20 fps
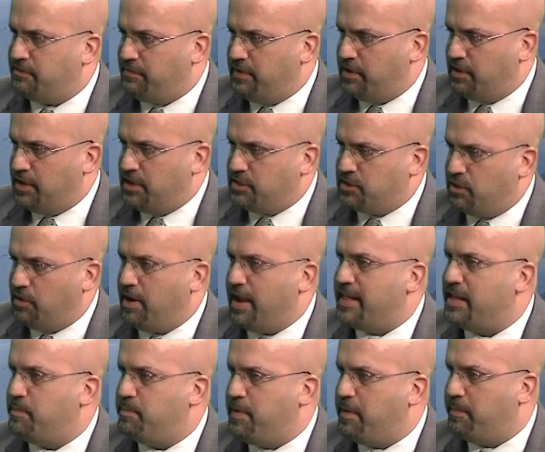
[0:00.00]
village or
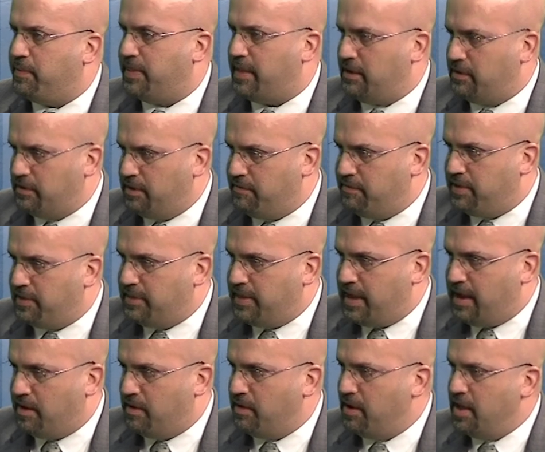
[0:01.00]
any people that are living
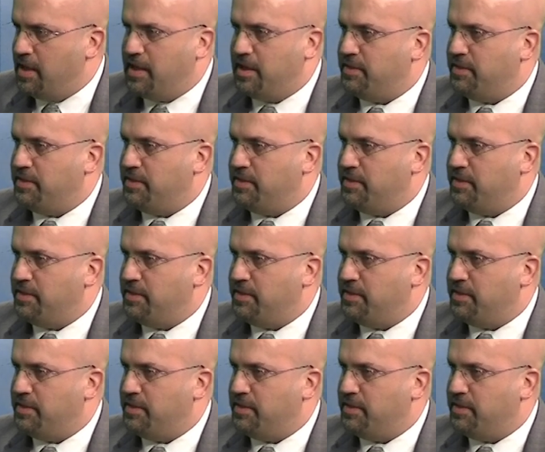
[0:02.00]
there,